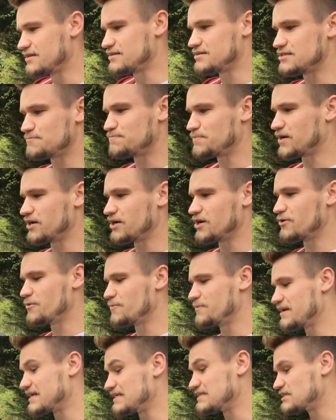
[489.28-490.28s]
This is by all
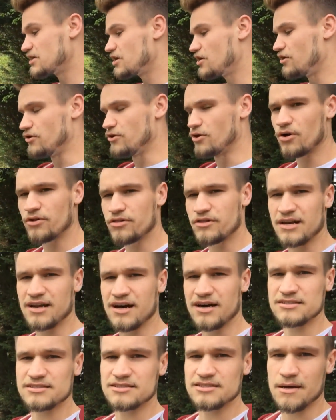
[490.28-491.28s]
means not the
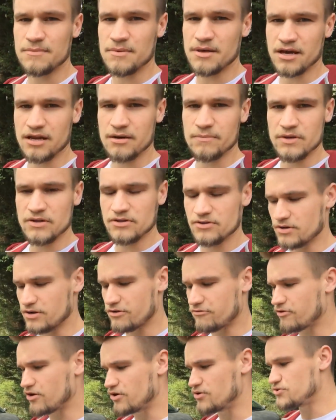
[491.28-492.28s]
last time that I'm going to be doing
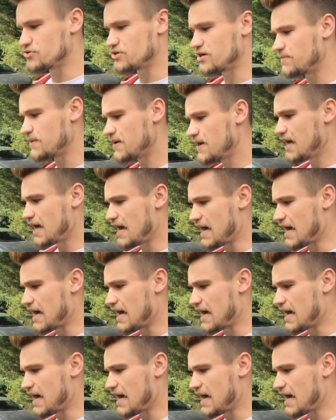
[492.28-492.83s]
a road trip,